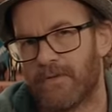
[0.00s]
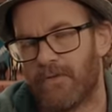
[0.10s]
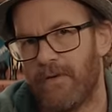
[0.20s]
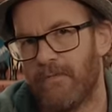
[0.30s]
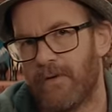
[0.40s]
a
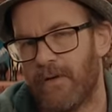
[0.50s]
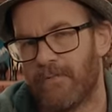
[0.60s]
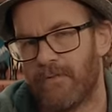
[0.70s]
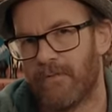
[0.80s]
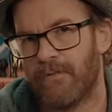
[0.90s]
tree with
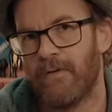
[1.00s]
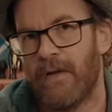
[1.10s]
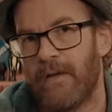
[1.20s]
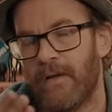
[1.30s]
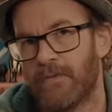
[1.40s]
every
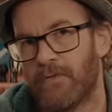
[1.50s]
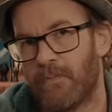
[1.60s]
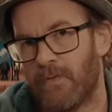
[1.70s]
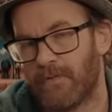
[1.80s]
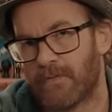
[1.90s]
order and
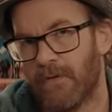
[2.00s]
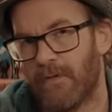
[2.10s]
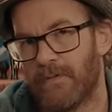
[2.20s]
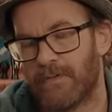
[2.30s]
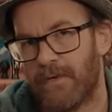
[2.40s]
supports
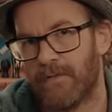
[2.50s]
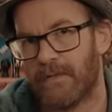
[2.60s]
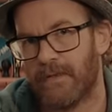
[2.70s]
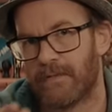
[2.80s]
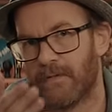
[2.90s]
global
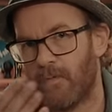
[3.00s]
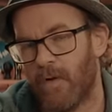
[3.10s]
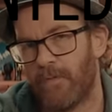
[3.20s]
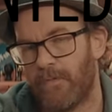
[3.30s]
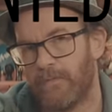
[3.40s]
charities, 1